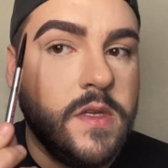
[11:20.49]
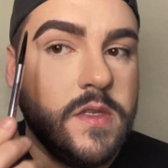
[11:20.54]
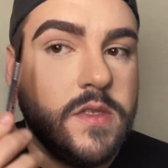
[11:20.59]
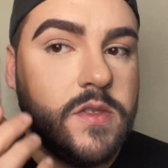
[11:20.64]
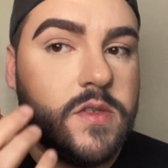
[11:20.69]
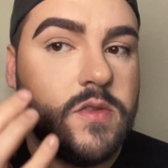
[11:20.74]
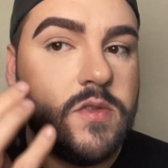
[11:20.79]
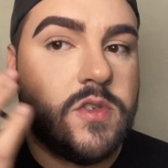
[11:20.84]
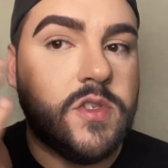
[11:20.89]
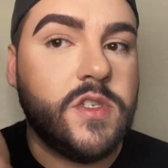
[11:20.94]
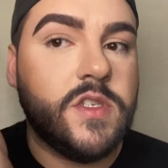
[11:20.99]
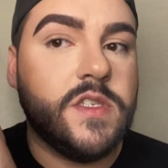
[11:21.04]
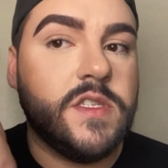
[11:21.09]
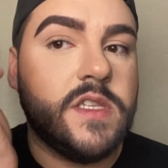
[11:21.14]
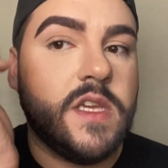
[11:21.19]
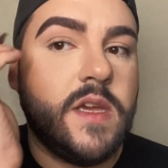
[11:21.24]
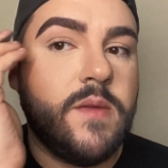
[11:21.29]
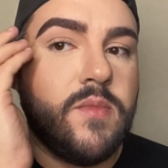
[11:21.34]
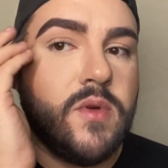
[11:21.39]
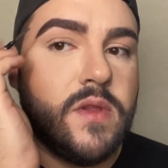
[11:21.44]
So she's
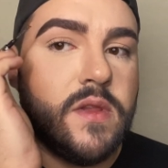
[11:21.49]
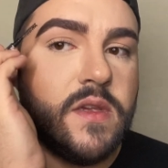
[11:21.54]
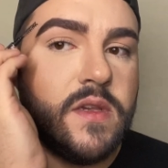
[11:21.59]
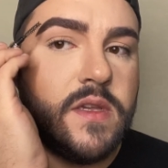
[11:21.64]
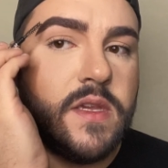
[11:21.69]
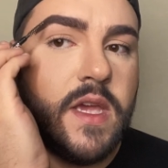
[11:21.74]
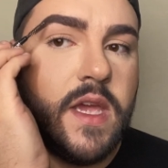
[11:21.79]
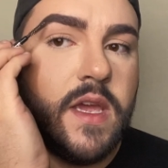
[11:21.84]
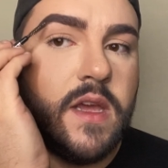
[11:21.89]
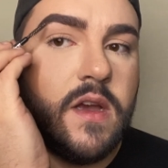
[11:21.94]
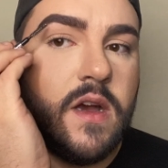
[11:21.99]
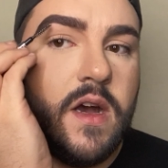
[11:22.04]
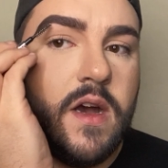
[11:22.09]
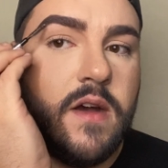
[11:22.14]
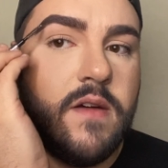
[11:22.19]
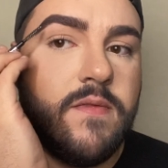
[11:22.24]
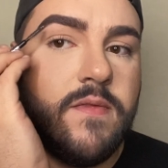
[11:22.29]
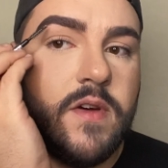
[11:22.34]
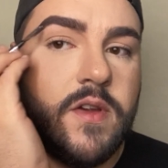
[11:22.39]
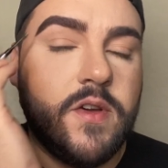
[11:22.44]
able to take
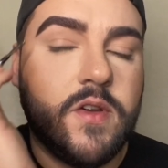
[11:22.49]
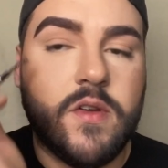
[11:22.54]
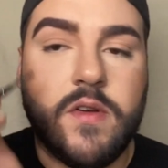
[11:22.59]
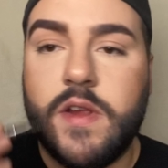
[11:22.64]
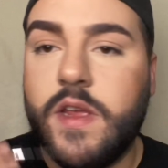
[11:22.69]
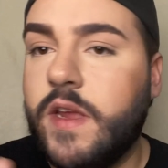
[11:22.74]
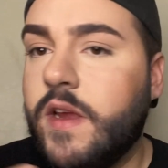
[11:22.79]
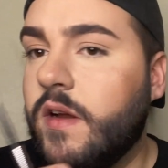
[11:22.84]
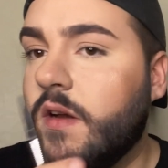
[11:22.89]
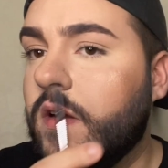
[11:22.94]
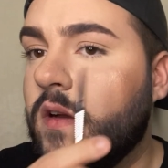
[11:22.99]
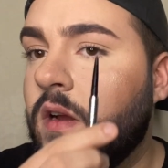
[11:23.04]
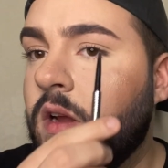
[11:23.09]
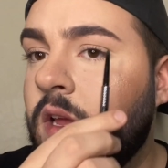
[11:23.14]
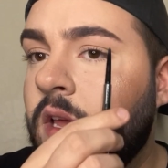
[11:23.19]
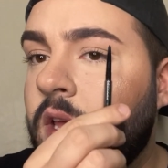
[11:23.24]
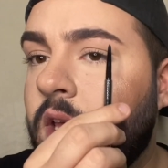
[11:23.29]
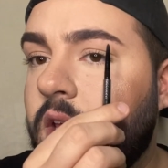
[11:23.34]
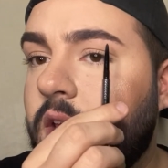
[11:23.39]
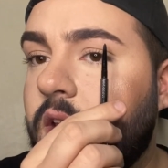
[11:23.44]
off under here.
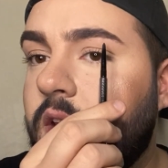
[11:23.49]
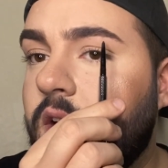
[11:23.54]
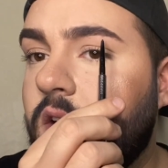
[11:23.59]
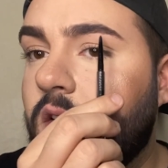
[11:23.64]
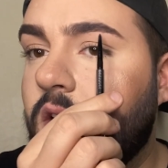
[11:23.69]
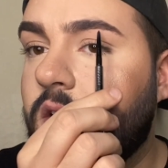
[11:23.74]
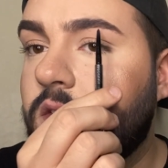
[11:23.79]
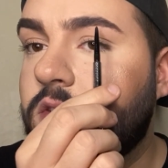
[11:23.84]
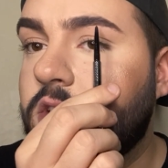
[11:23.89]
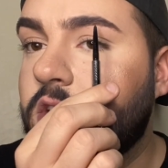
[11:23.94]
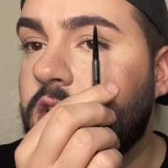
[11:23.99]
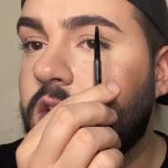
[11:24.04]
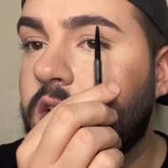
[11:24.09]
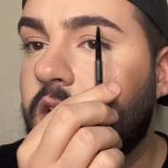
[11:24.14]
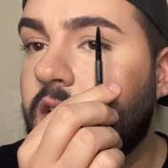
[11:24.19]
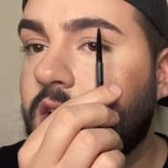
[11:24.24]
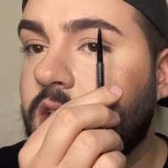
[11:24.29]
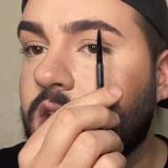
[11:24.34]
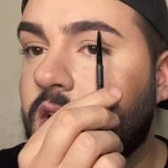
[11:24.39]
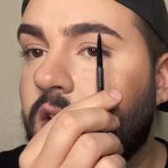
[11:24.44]
Here, if she
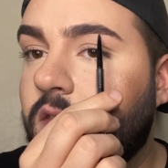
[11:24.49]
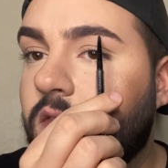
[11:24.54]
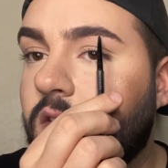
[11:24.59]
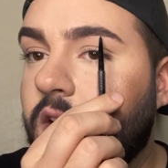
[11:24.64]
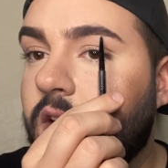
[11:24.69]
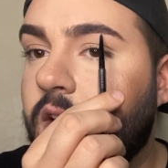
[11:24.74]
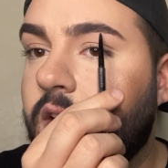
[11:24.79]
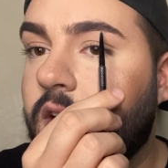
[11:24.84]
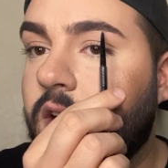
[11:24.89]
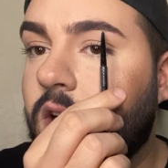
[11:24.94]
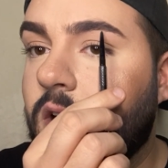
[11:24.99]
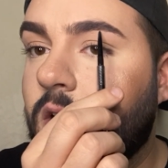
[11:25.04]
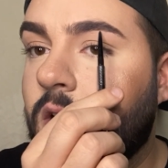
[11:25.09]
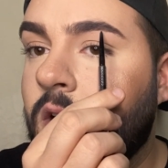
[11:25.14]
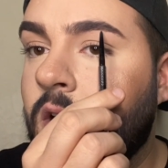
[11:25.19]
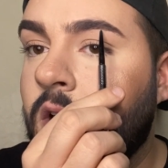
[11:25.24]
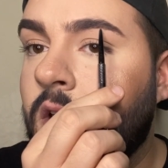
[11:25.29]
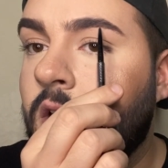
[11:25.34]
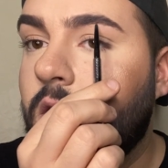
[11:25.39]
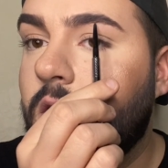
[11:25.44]
takes off right here,
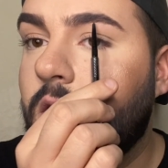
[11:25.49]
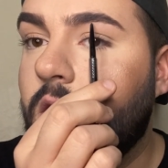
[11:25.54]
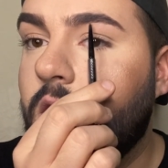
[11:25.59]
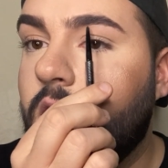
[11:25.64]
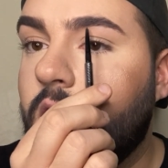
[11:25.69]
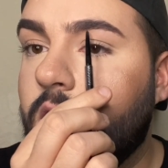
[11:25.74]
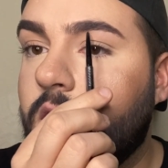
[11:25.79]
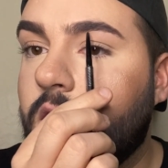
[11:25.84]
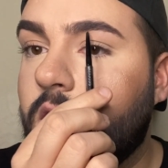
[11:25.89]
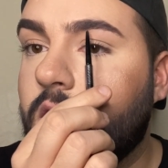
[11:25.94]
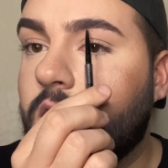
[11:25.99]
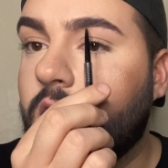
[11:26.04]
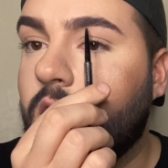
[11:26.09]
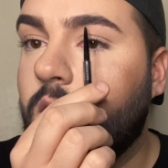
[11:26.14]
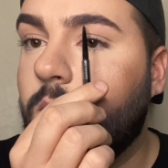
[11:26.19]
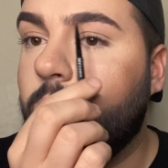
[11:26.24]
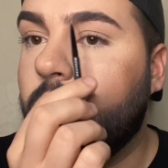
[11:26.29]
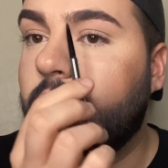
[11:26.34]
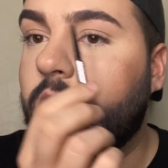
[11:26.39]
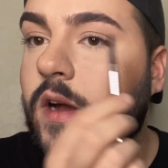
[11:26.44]
this is going
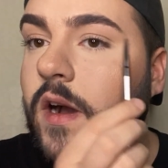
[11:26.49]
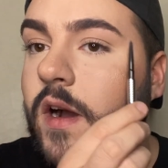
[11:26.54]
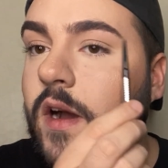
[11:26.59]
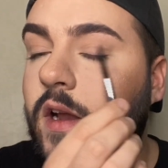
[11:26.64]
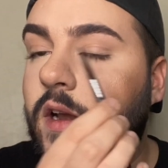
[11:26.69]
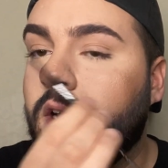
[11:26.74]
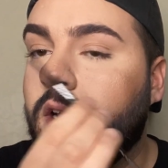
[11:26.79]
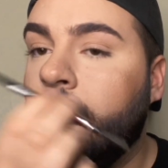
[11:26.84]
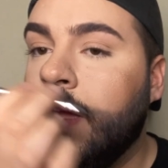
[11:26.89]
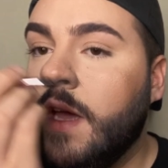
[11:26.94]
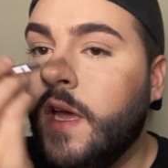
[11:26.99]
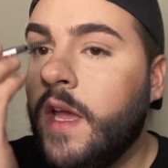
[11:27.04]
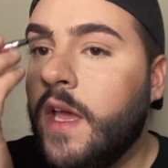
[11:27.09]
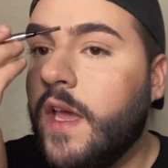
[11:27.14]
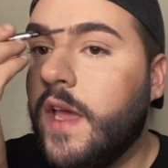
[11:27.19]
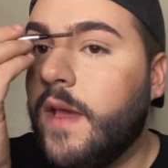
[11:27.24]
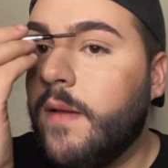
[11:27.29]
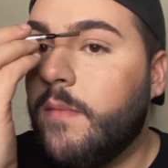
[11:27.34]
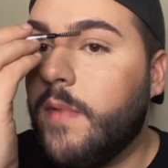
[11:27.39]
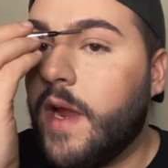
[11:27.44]
to be gone
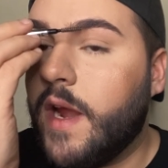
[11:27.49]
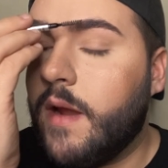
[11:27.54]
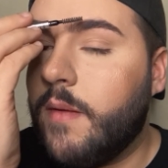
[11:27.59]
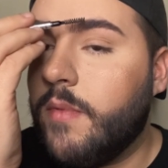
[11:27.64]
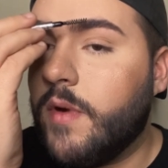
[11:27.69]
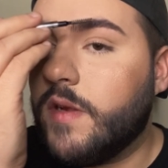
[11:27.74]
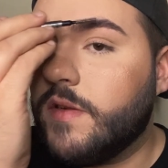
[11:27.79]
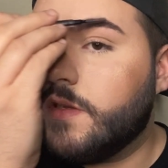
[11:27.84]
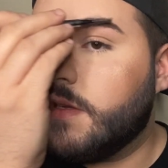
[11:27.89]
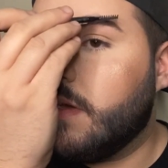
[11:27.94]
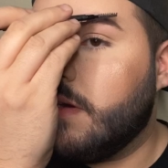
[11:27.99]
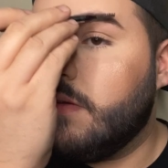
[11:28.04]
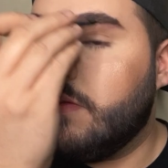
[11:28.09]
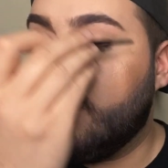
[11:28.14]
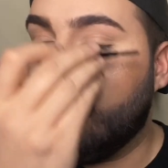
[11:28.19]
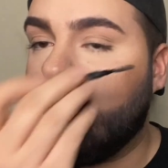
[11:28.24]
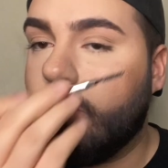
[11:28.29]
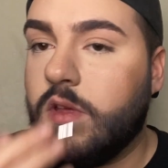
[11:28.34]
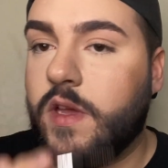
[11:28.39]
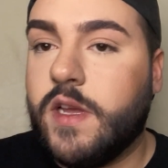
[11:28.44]
and my eyebrow is going to
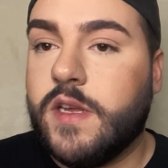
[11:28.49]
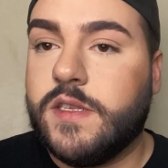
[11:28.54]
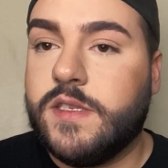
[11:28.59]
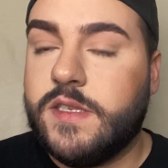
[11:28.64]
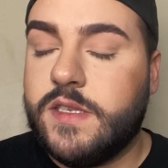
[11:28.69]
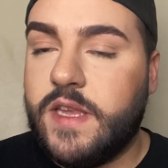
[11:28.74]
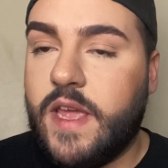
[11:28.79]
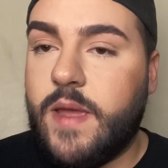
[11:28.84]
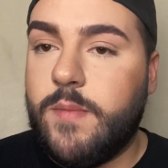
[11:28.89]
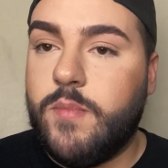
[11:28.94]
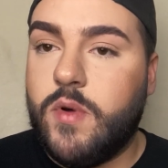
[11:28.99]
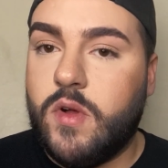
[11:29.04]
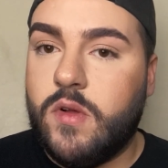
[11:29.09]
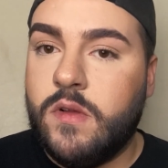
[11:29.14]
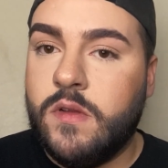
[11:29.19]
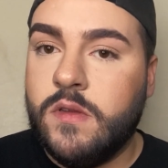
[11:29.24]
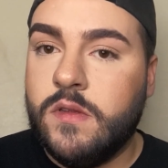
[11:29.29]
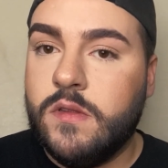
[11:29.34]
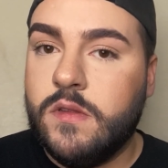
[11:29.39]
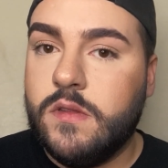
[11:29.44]
look like a staple,
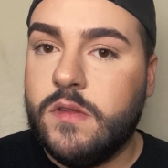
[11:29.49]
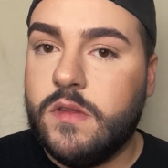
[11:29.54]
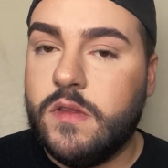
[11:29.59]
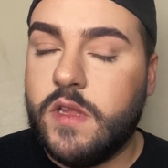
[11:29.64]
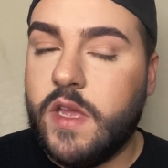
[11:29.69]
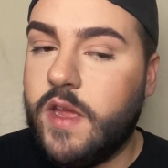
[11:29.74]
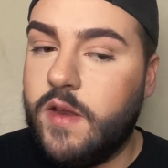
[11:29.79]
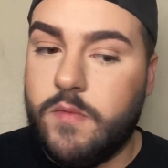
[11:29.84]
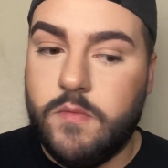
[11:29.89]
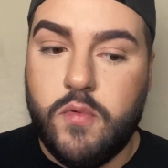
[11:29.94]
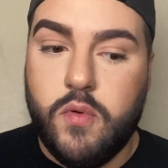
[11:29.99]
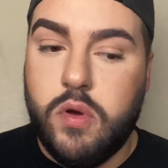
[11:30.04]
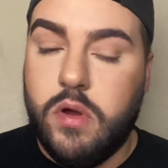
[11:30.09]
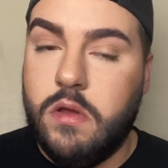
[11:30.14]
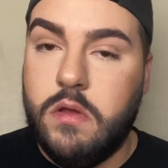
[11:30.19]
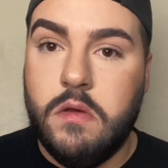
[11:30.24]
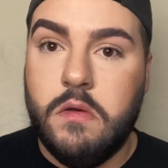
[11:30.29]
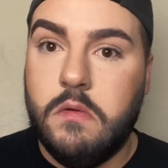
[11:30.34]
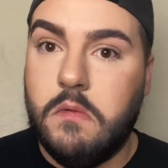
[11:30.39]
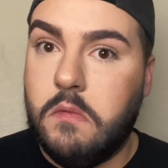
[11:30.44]
and
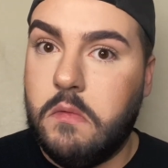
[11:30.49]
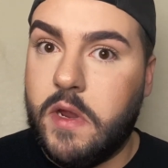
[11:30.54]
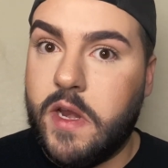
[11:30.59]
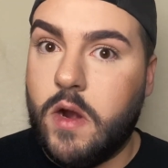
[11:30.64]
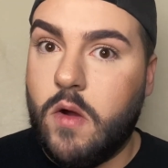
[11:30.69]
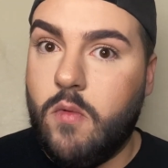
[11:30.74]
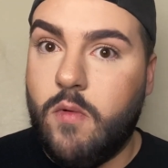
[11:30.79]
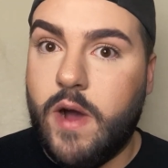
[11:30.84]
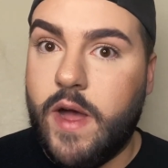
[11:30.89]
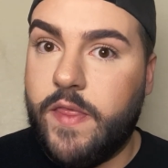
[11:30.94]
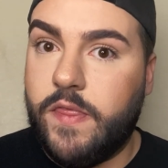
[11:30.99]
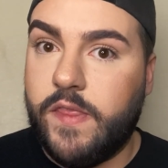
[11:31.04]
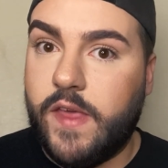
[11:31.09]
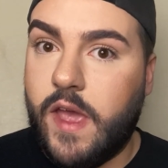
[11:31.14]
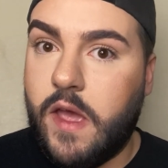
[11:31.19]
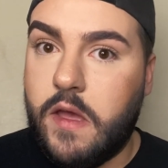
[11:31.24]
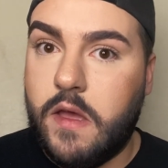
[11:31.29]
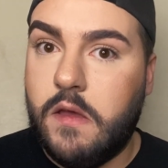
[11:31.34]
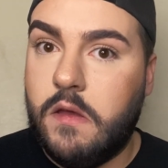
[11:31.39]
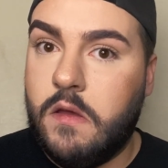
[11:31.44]
we don't want
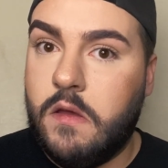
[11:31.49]
that.